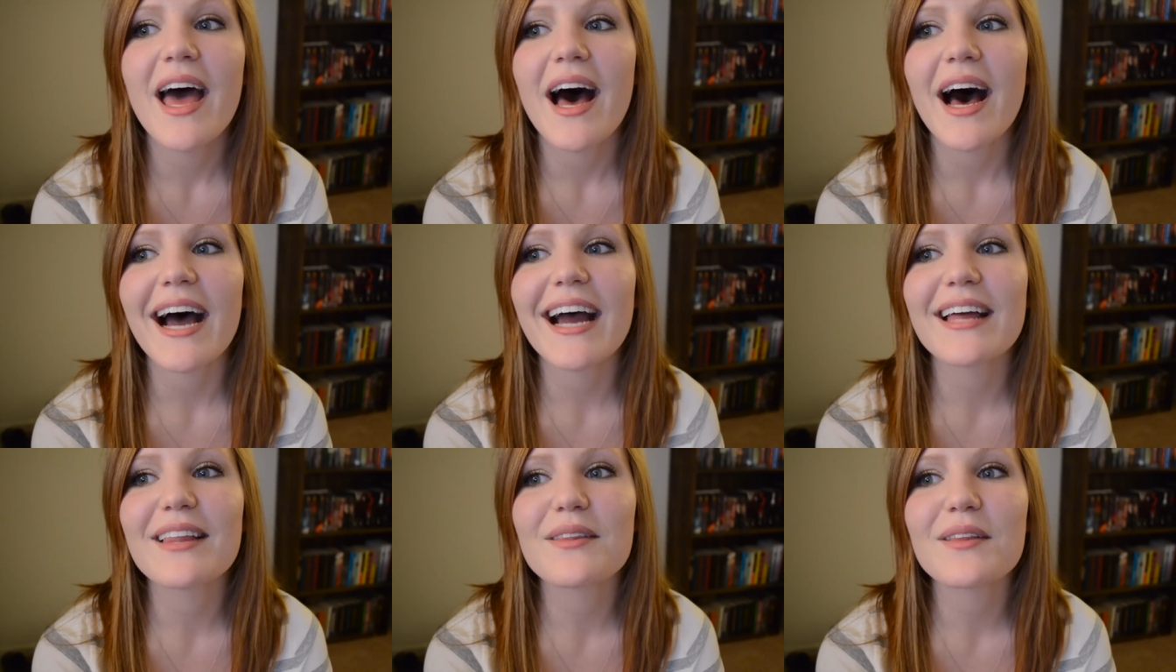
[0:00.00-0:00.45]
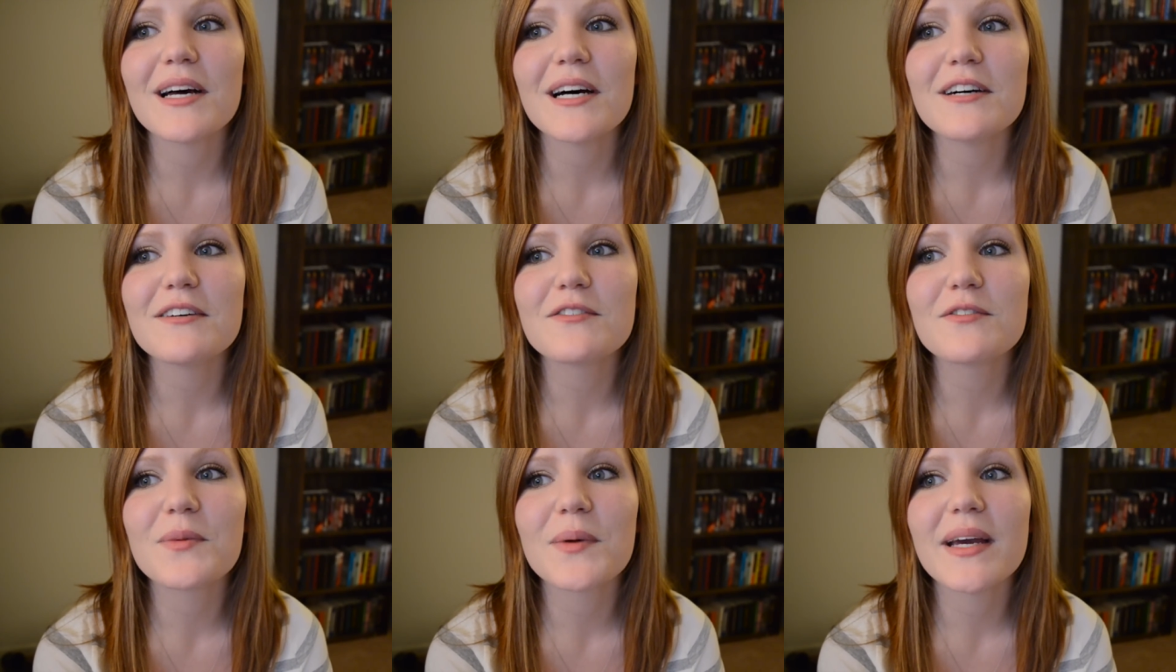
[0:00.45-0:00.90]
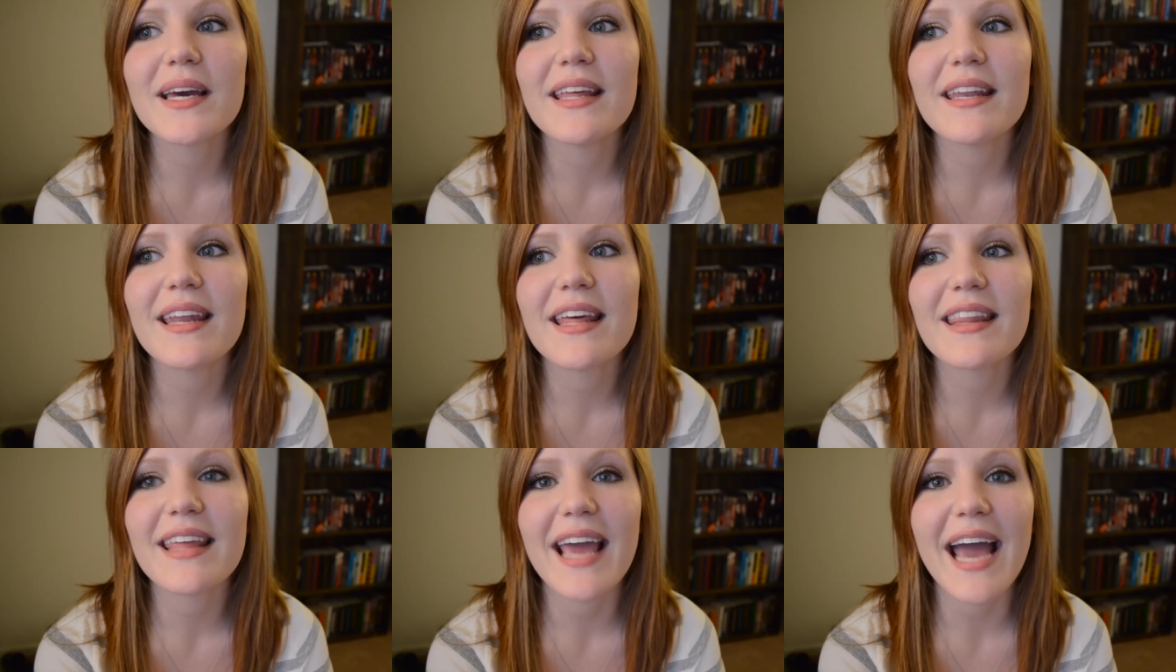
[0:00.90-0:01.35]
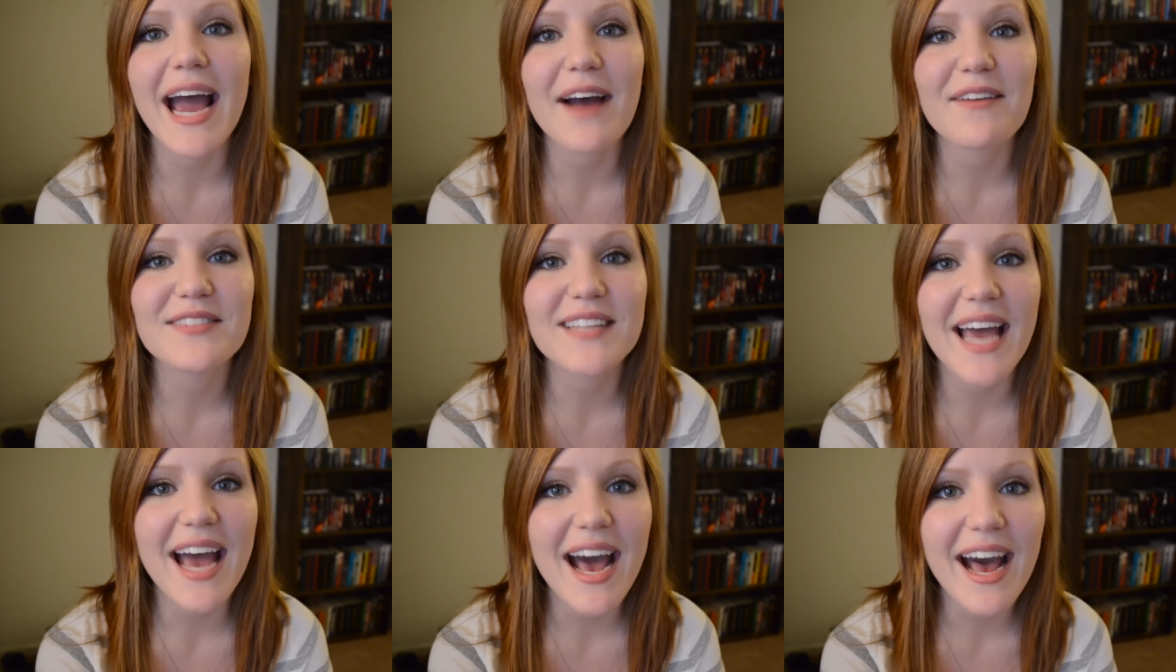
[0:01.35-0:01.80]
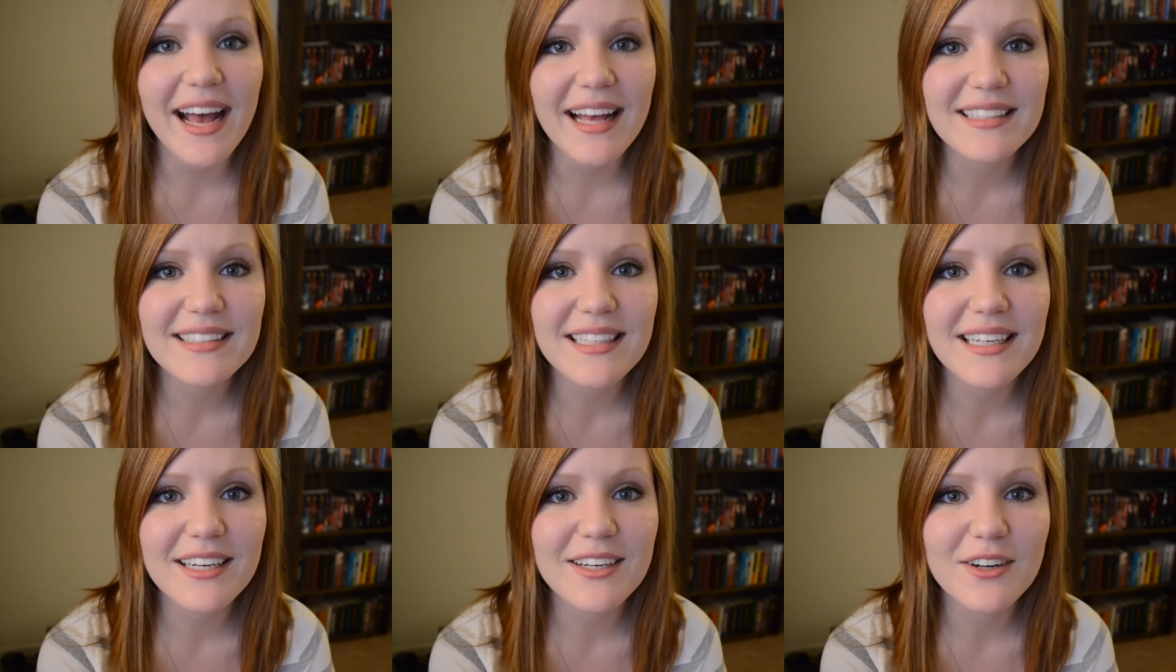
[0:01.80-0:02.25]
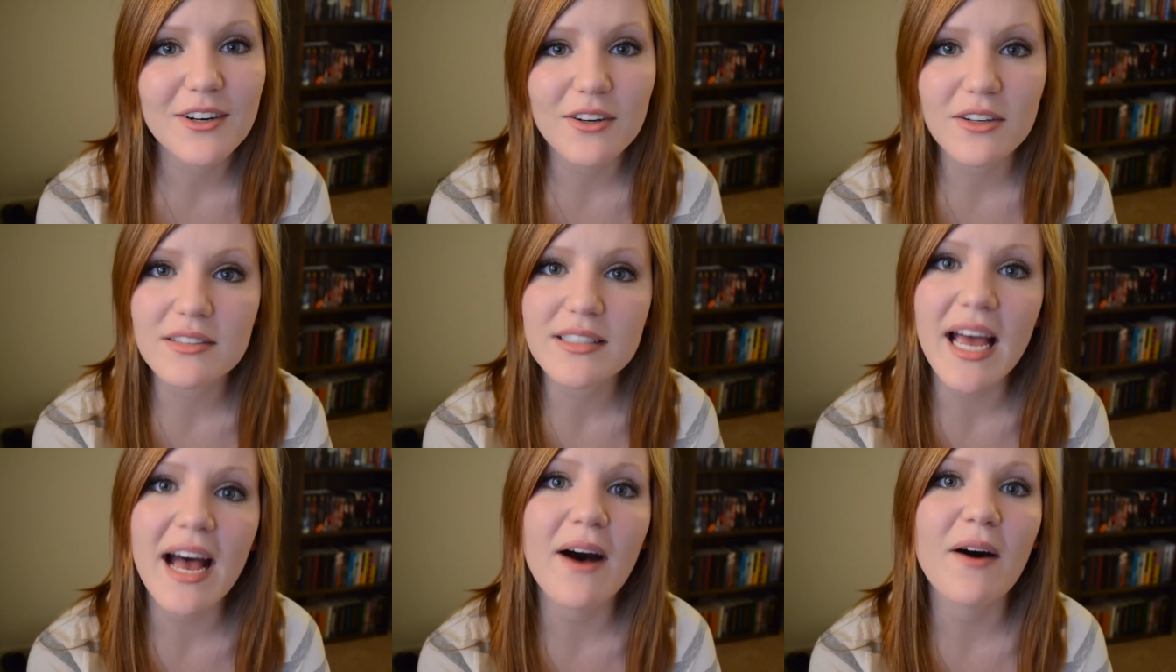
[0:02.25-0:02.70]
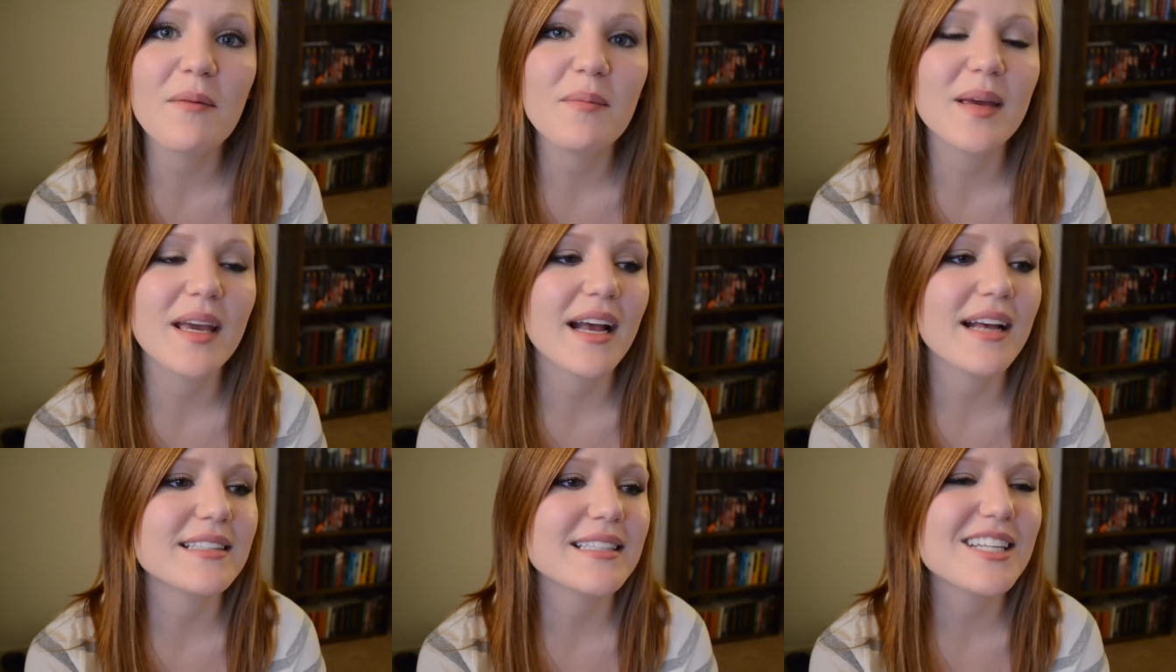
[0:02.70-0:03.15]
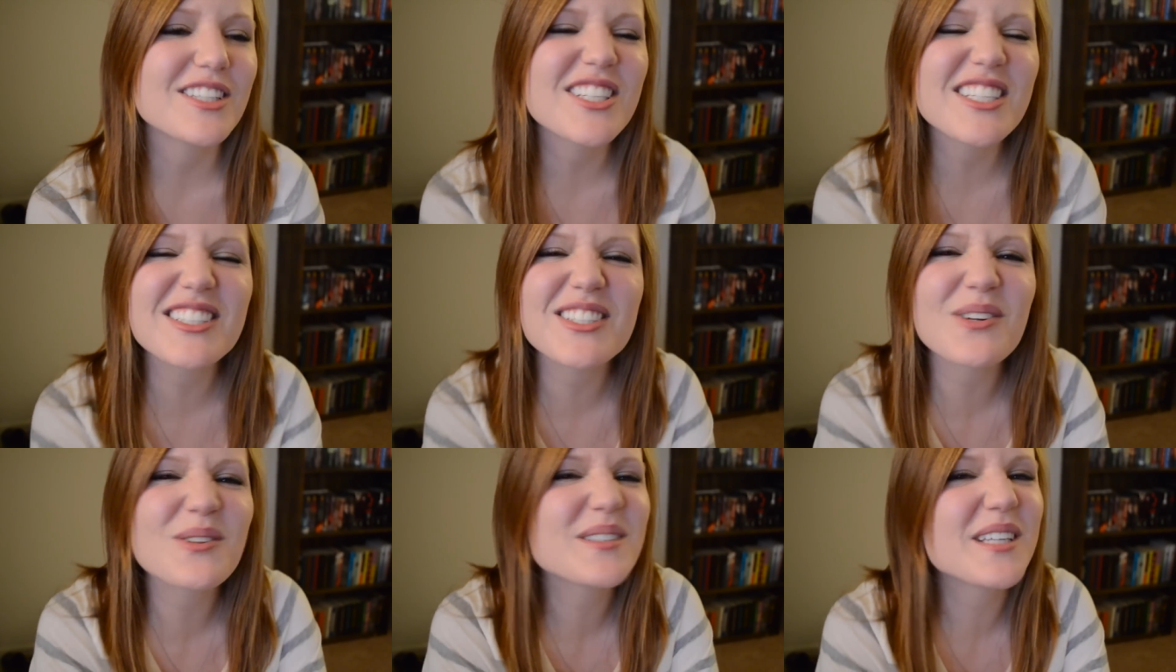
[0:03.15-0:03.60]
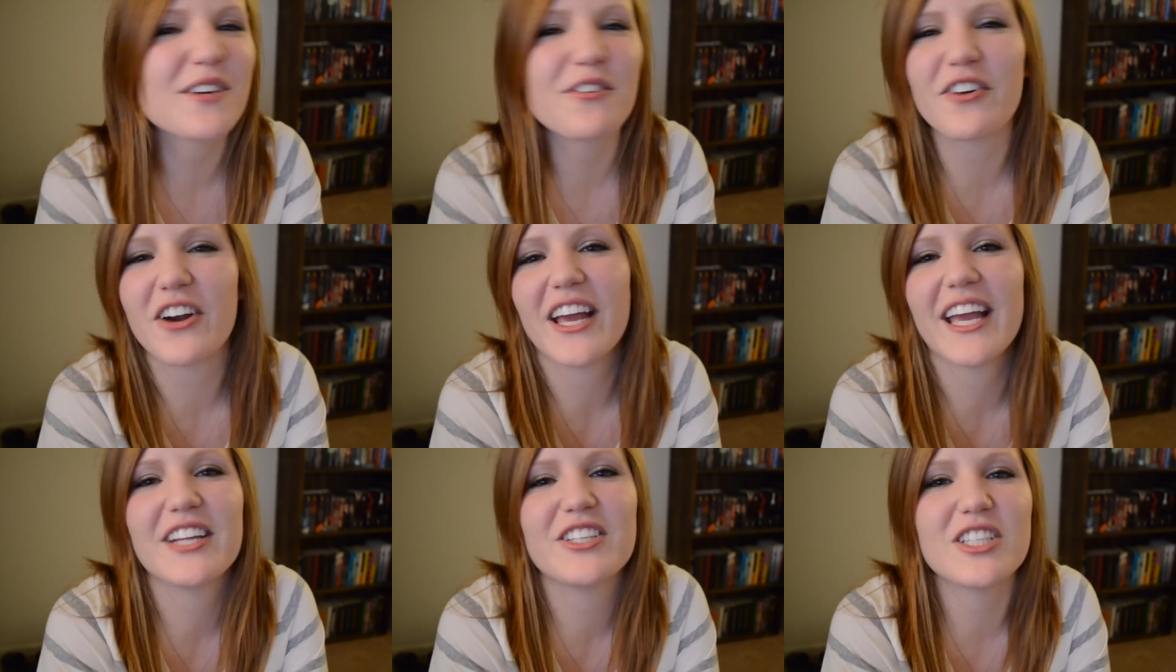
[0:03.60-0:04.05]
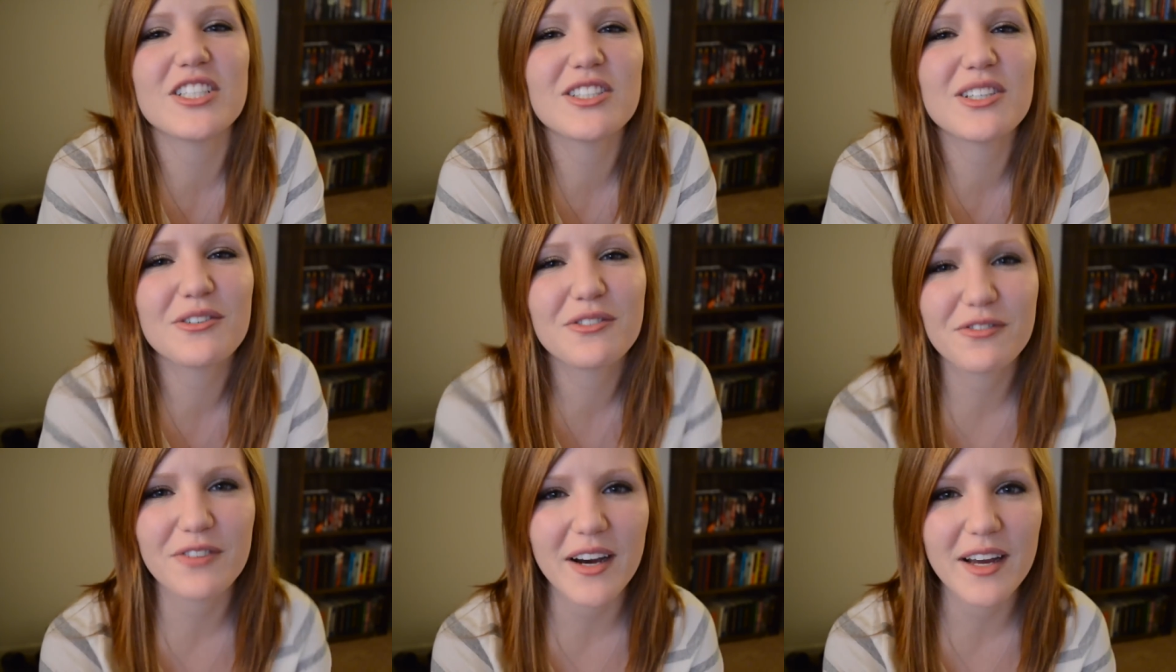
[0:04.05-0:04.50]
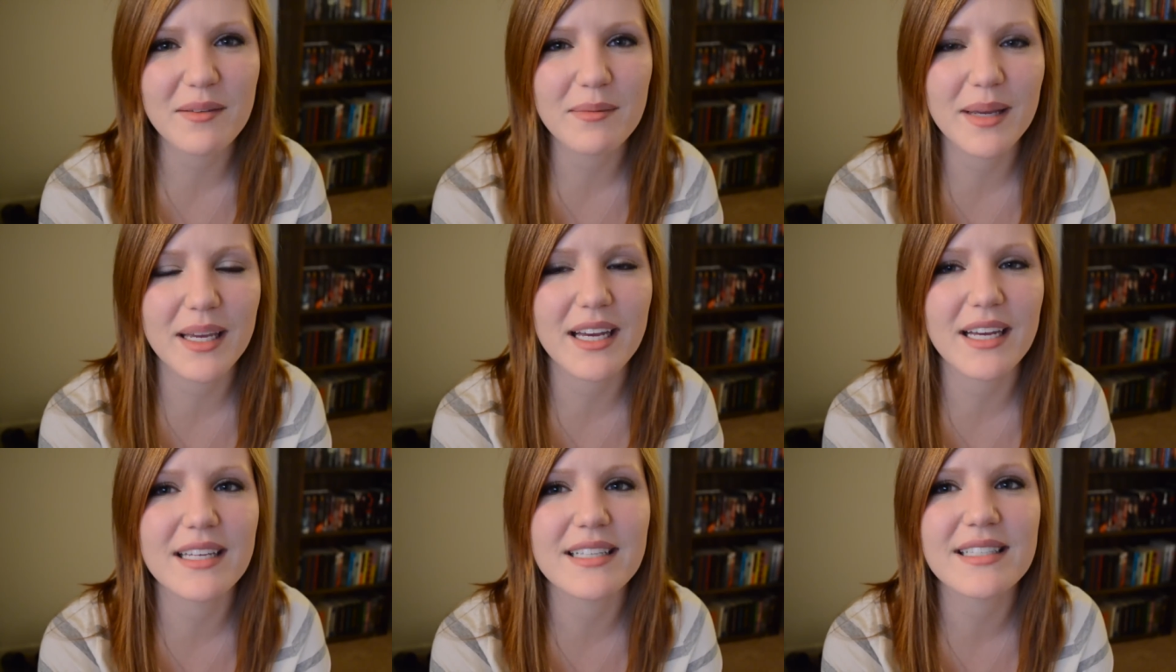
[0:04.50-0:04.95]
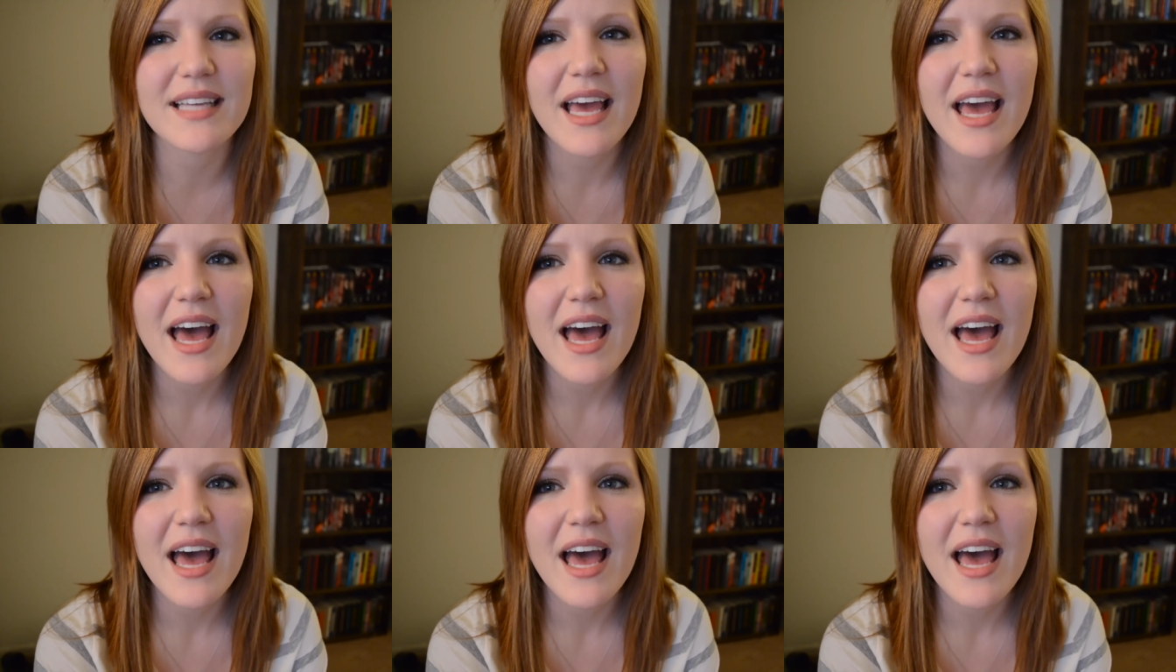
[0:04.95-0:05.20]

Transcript: I love when they have to ask girls out because it's just so different. It's just so fun because